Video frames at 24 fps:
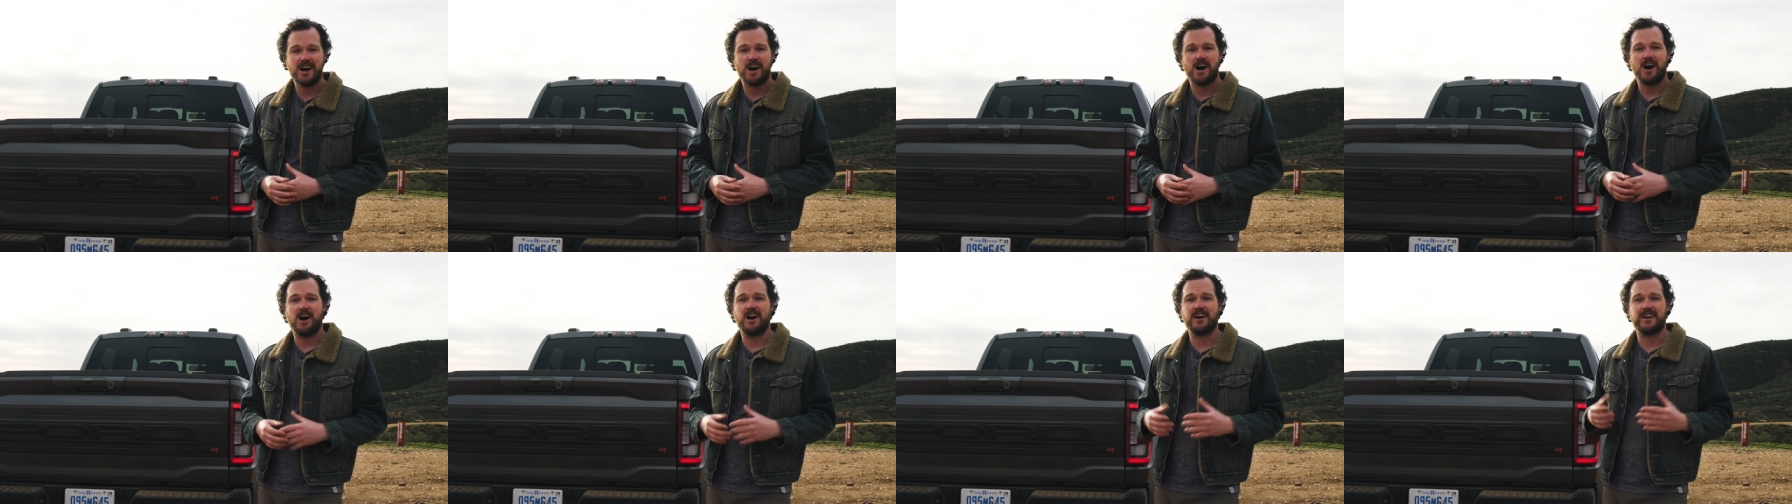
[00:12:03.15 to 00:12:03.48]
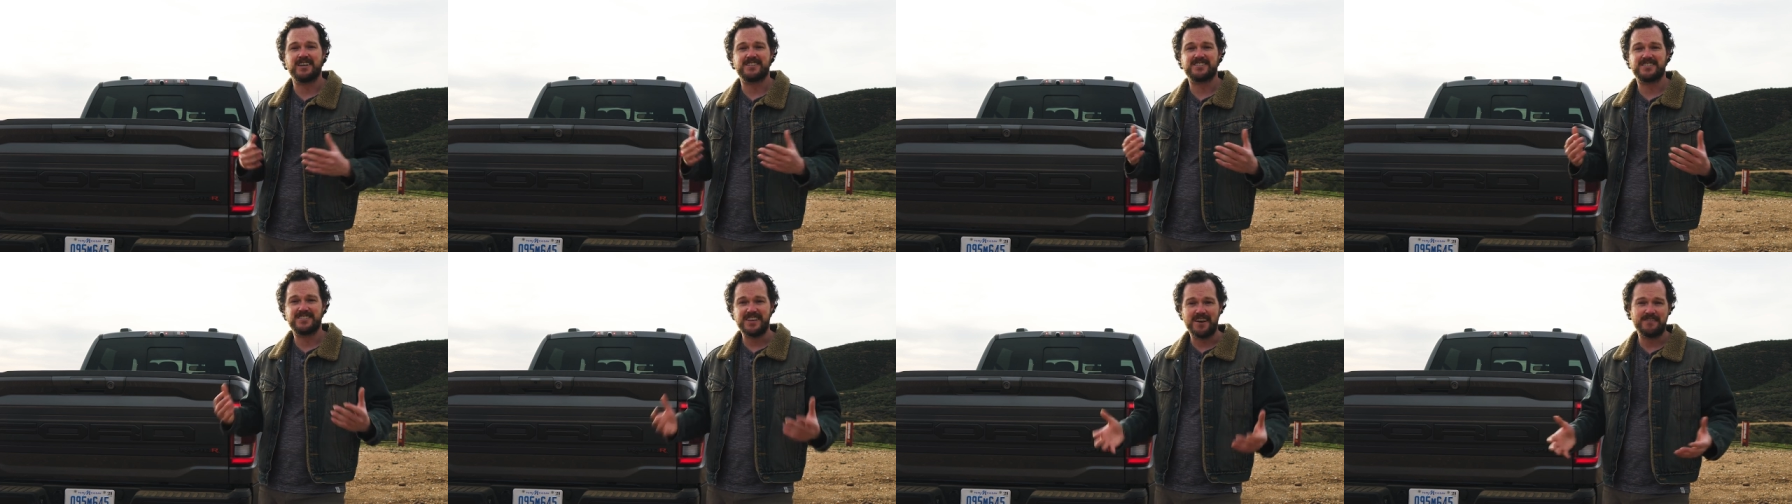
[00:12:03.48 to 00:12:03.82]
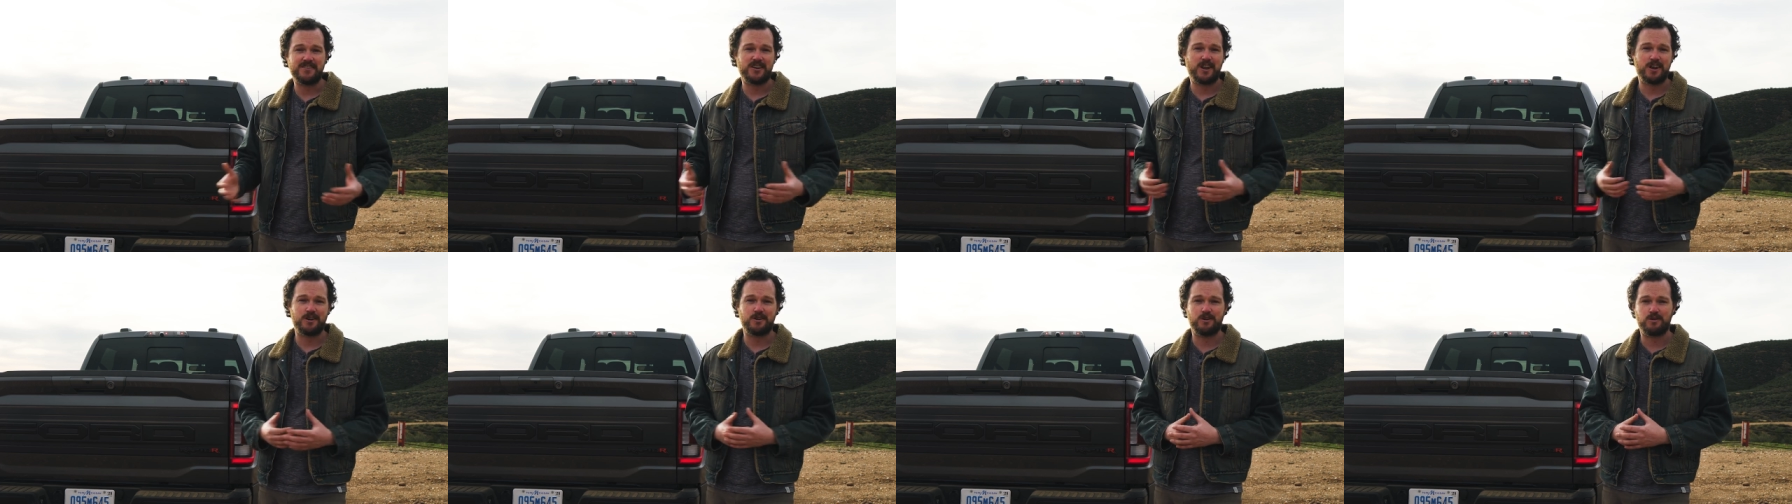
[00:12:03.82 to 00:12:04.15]
on a
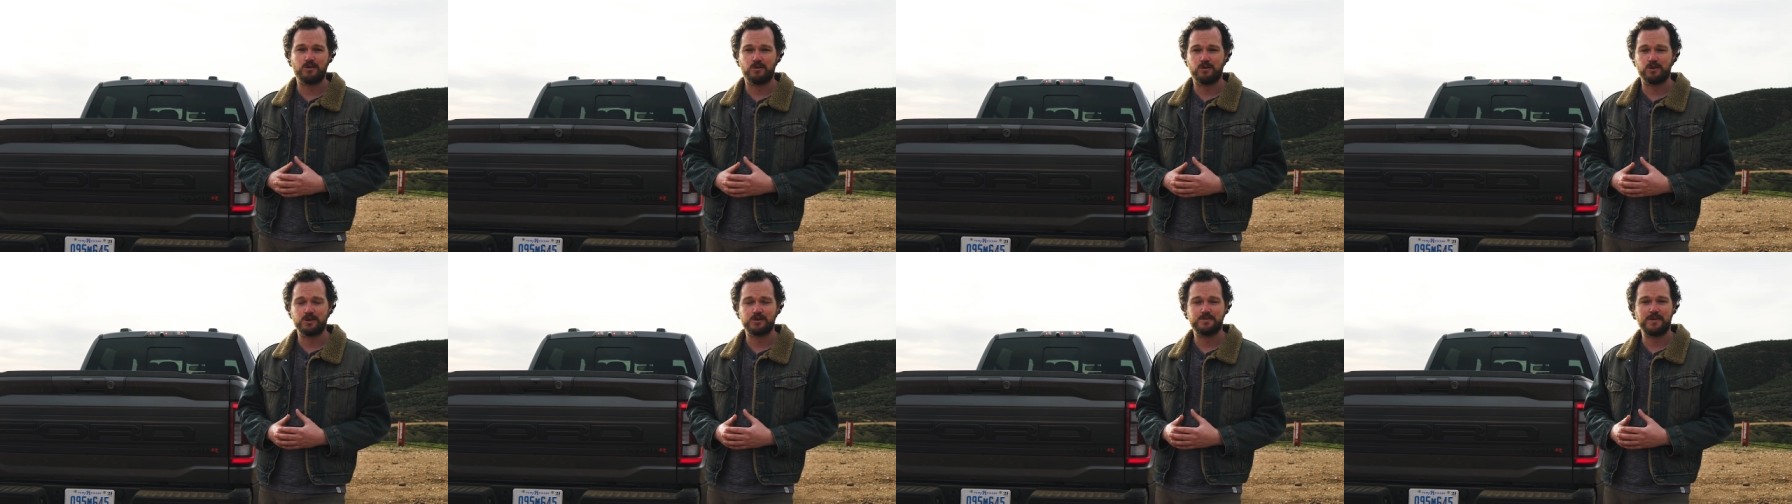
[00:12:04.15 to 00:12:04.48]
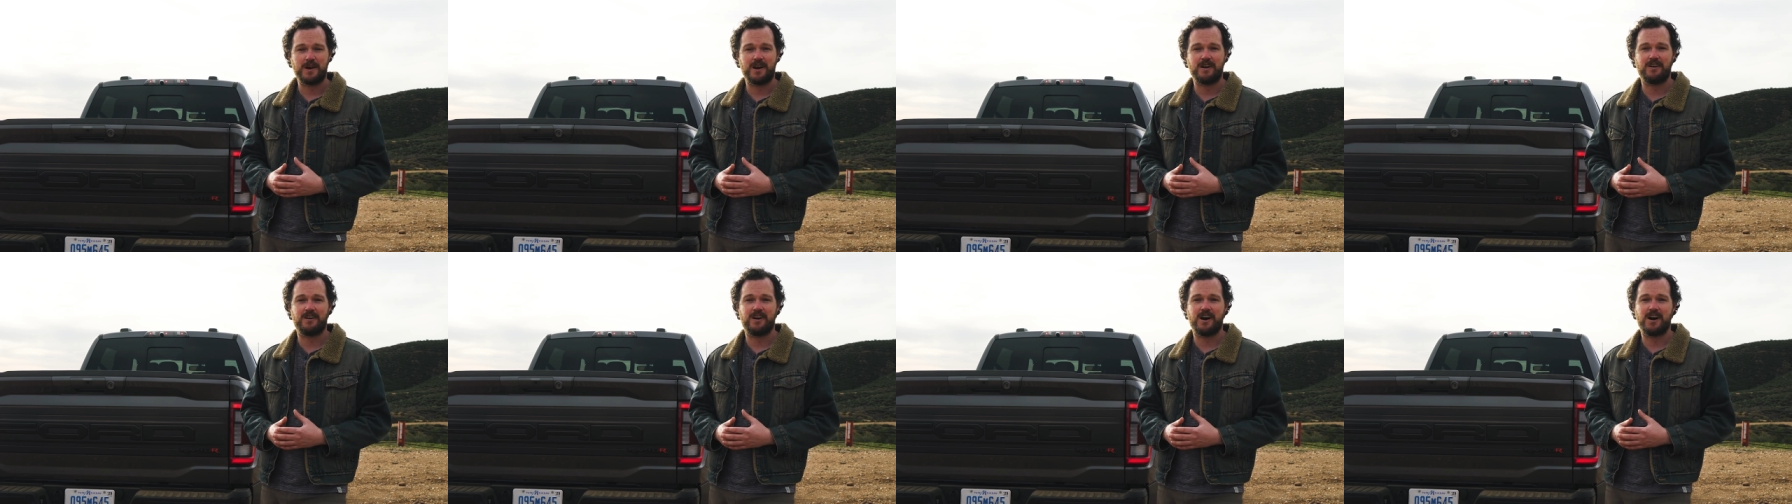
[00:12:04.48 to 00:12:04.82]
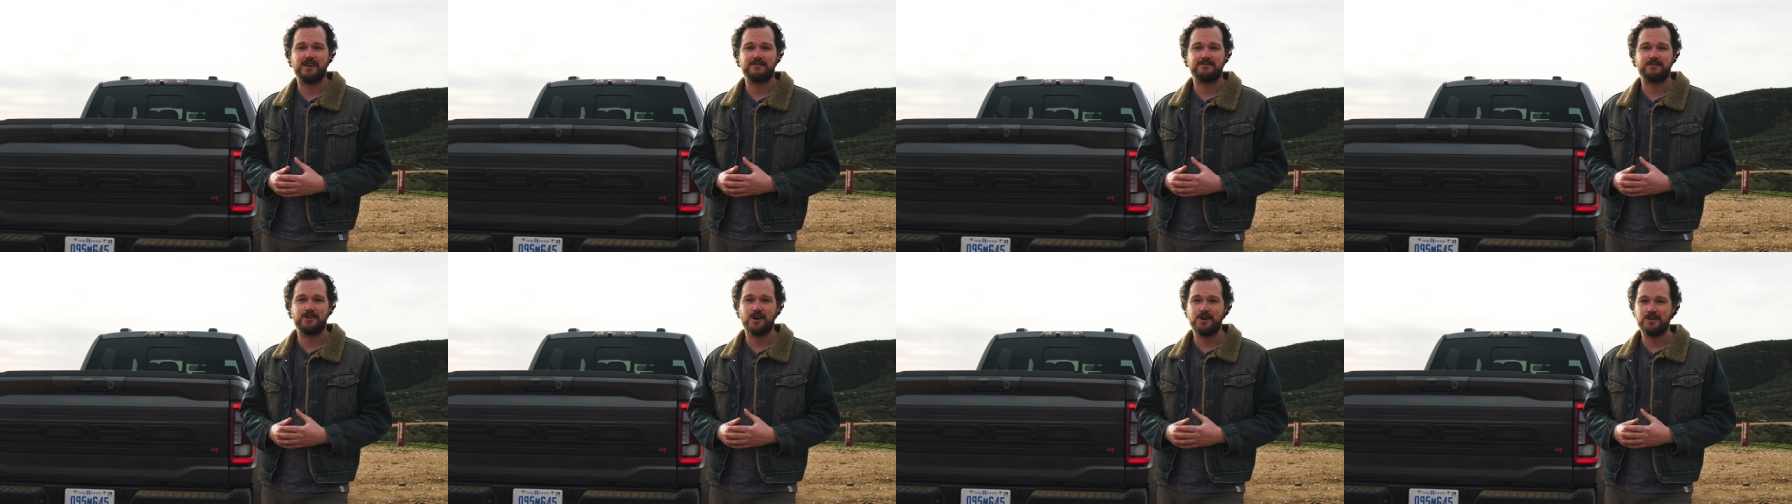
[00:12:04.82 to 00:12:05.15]
700 horsepower
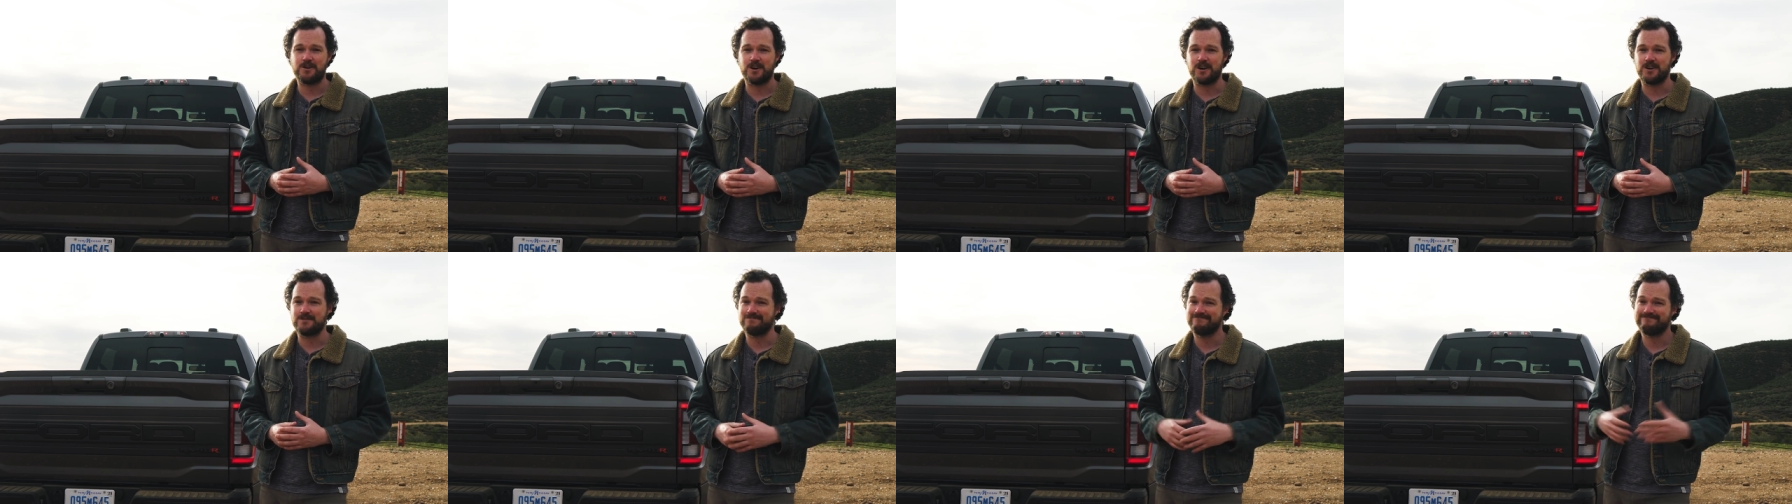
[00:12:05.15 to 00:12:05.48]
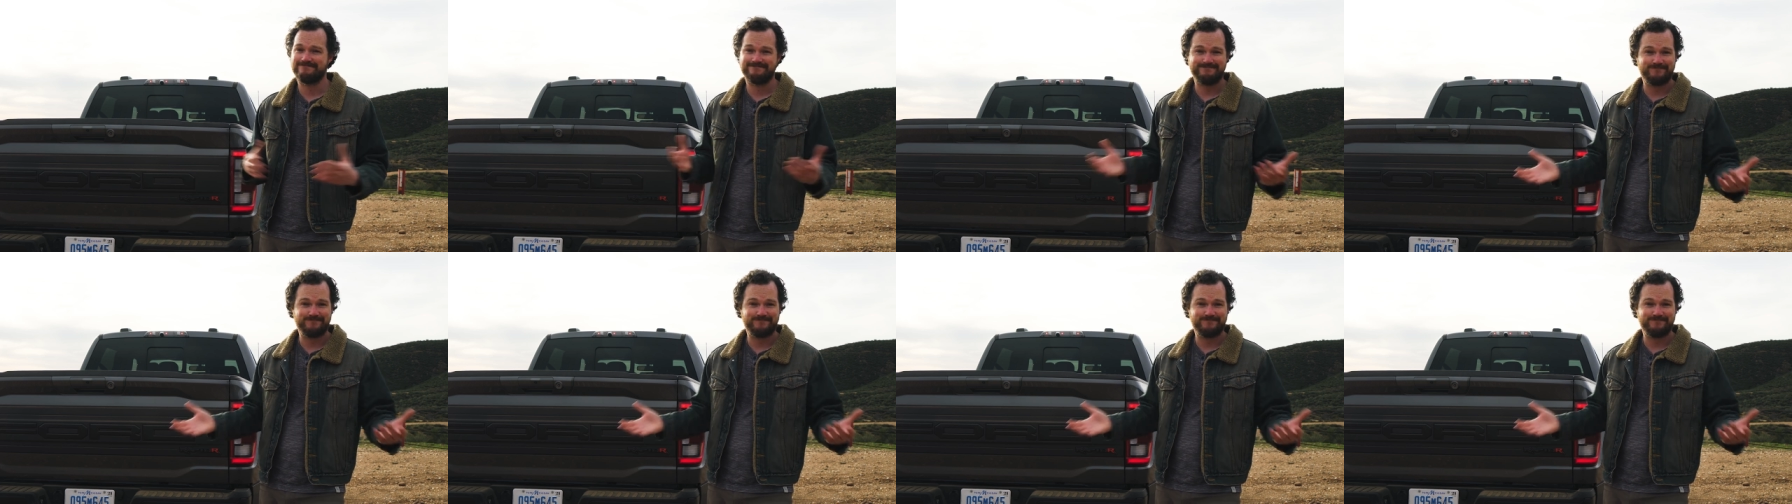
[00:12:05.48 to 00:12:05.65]
off-roader,